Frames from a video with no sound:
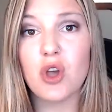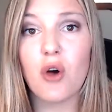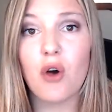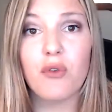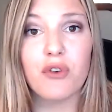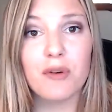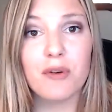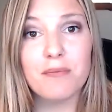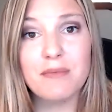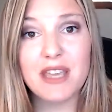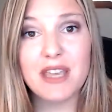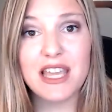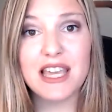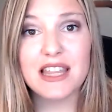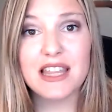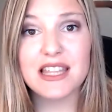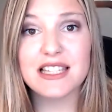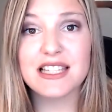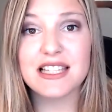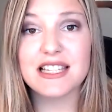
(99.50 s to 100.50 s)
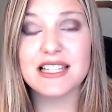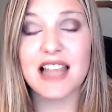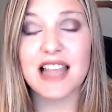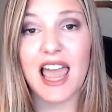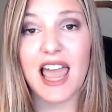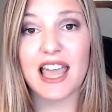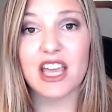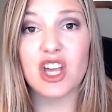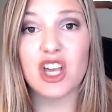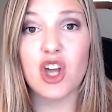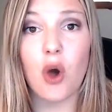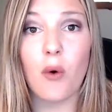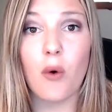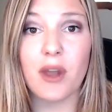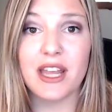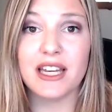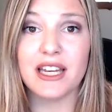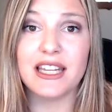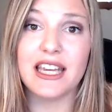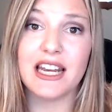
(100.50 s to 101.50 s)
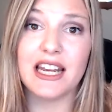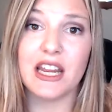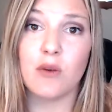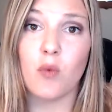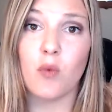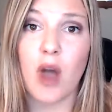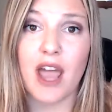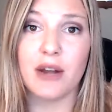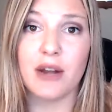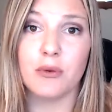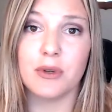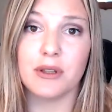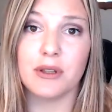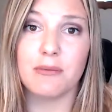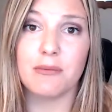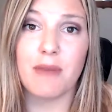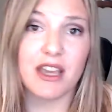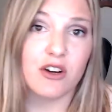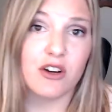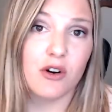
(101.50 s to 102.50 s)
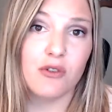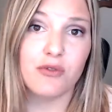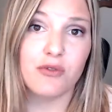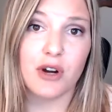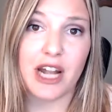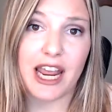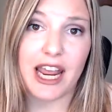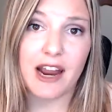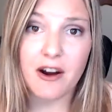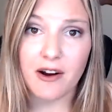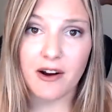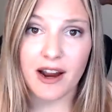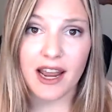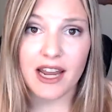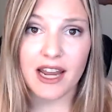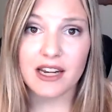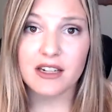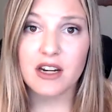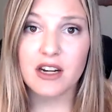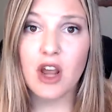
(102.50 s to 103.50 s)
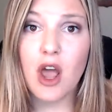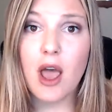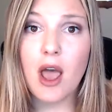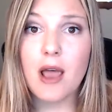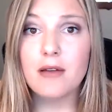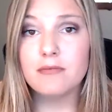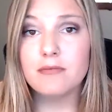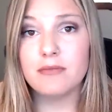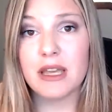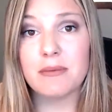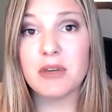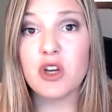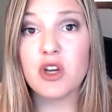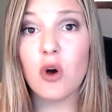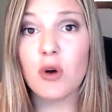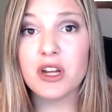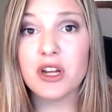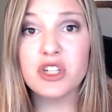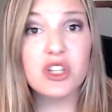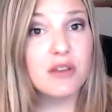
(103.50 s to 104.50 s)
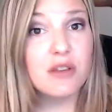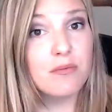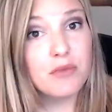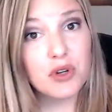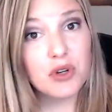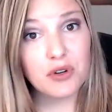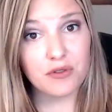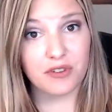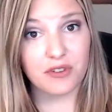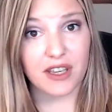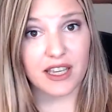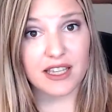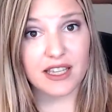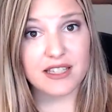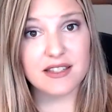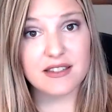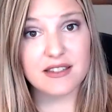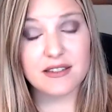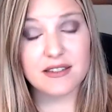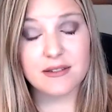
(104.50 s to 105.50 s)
for me, this is like going and getting wine with my girlfriend Erin, maybe going to the movies.